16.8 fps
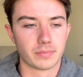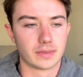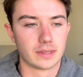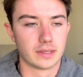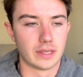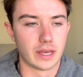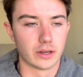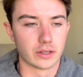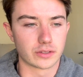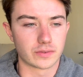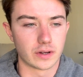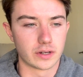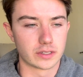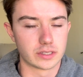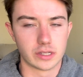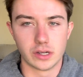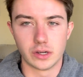Now, as far
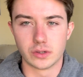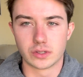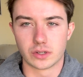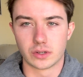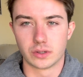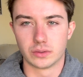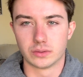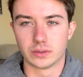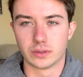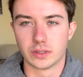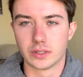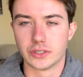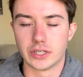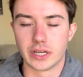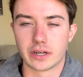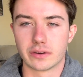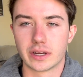as the ozone
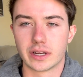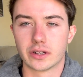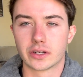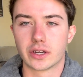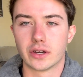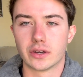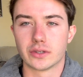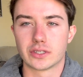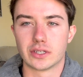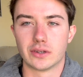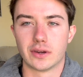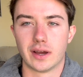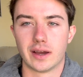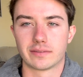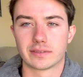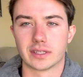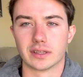generator goes, you don't
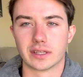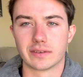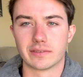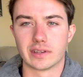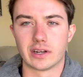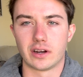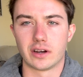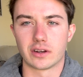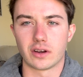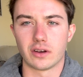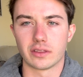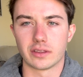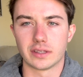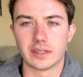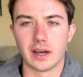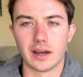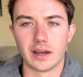have to leave it on all the
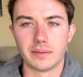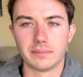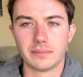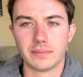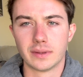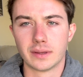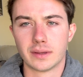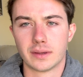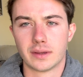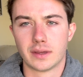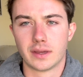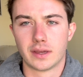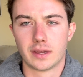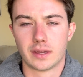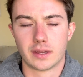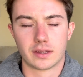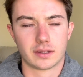time.
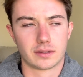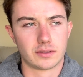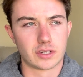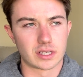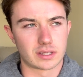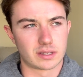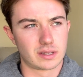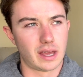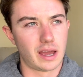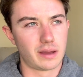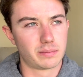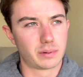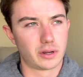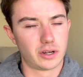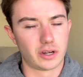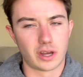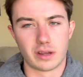I
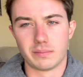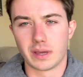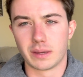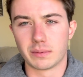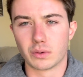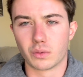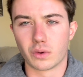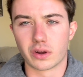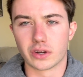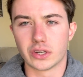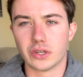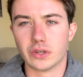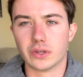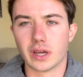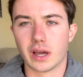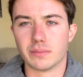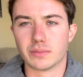put it on maybe 1 or 2
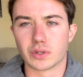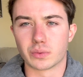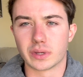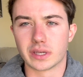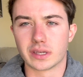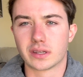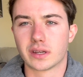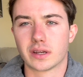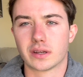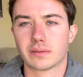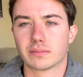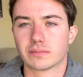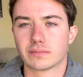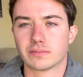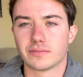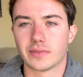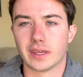times a week
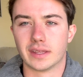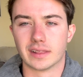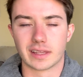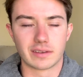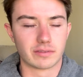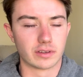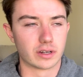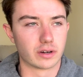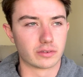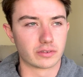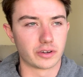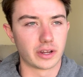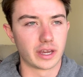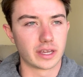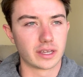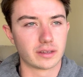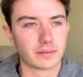and leave it
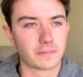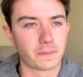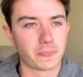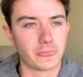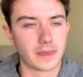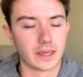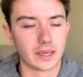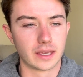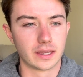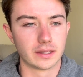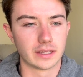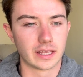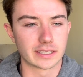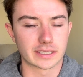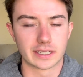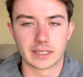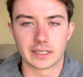overnight, and
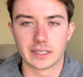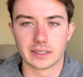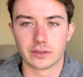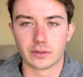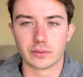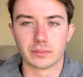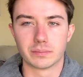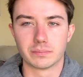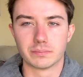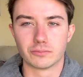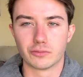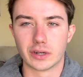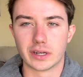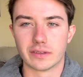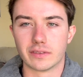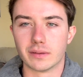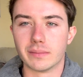that's going to get rid
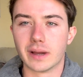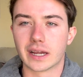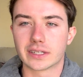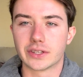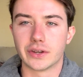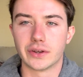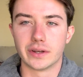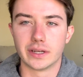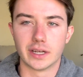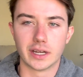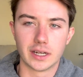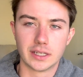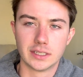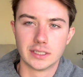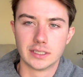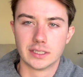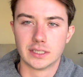of the bacteria
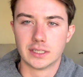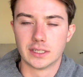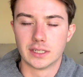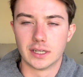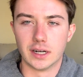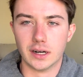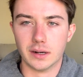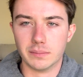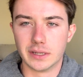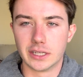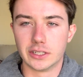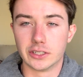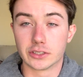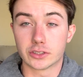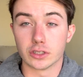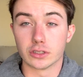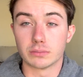in your
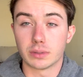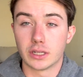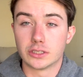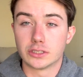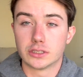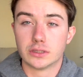cold plunge.